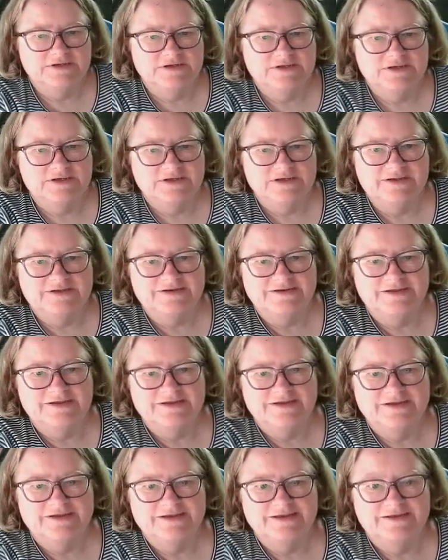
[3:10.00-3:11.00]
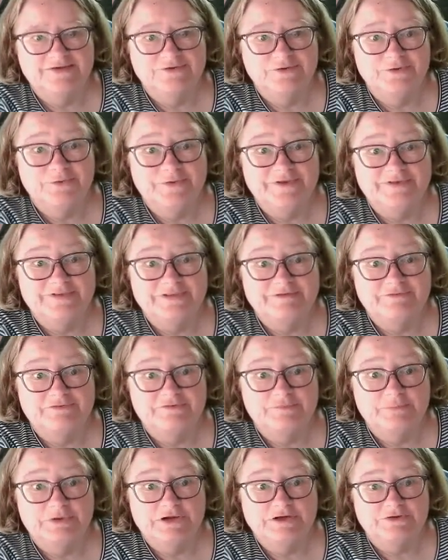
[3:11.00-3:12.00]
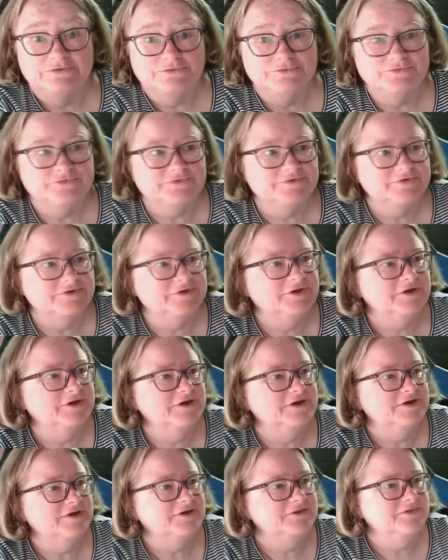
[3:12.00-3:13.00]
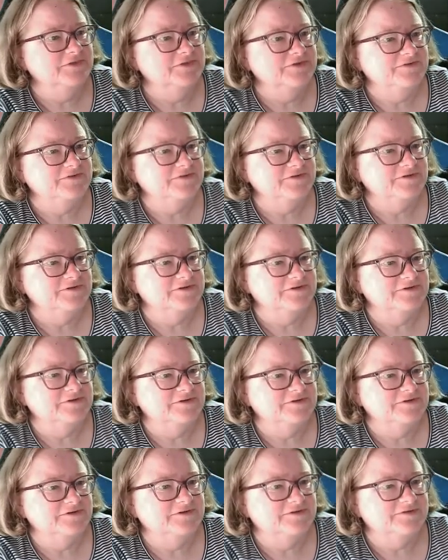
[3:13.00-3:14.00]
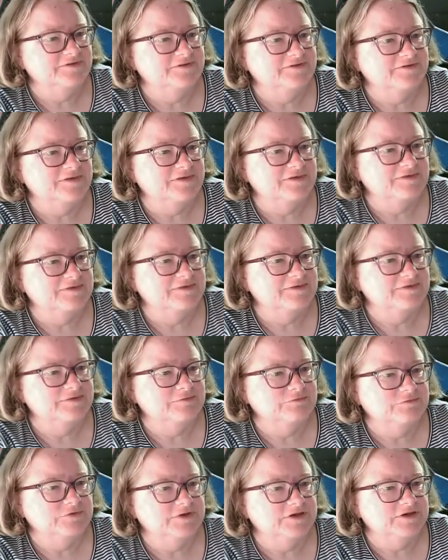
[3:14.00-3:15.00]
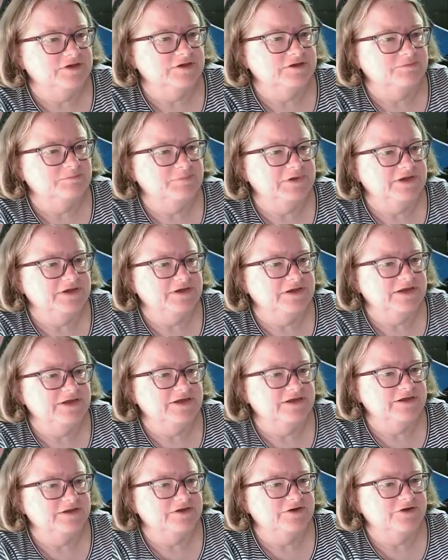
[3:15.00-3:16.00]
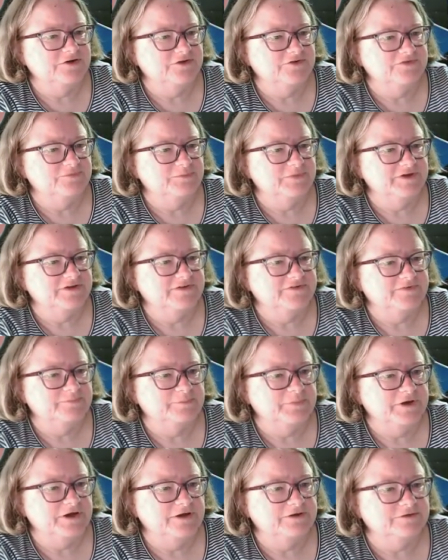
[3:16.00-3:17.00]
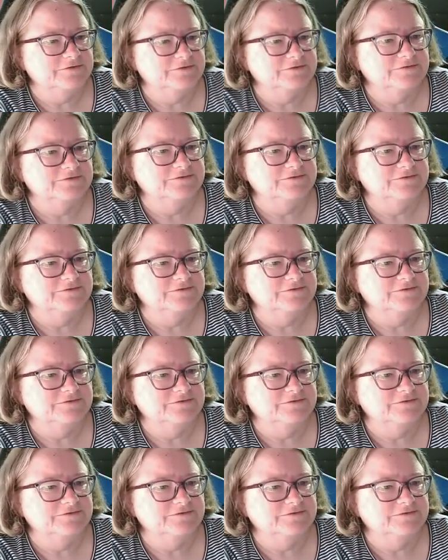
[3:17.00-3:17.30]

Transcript: And uh, always love sparkles. This is Zyltech PLA Cosmic Sparkle.